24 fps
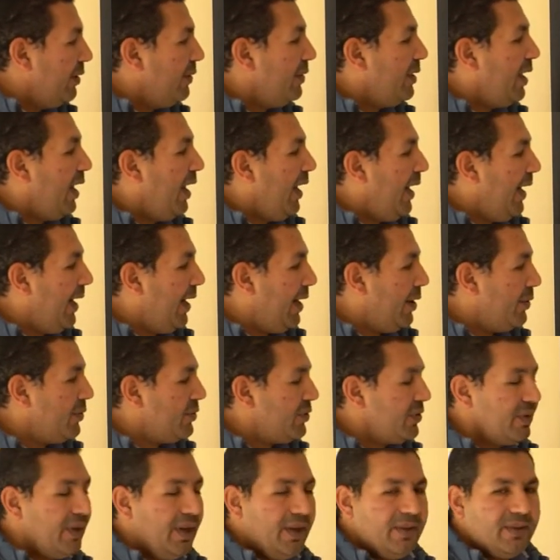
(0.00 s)
the
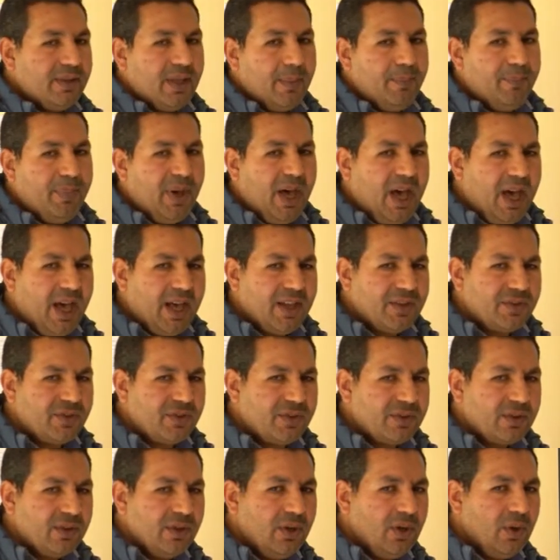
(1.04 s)
house in the past.
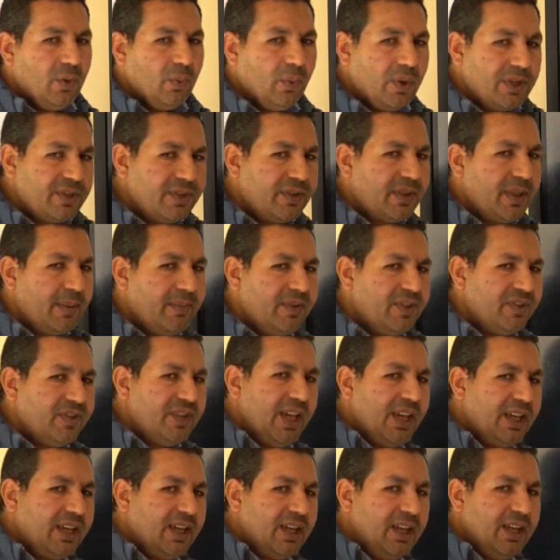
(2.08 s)
What's the
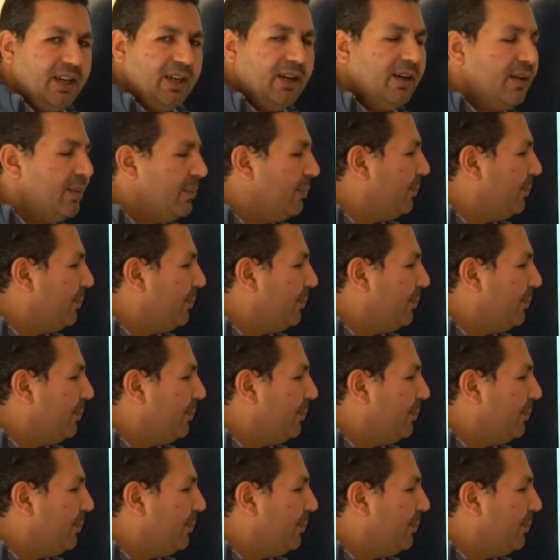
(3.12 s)
mistake here?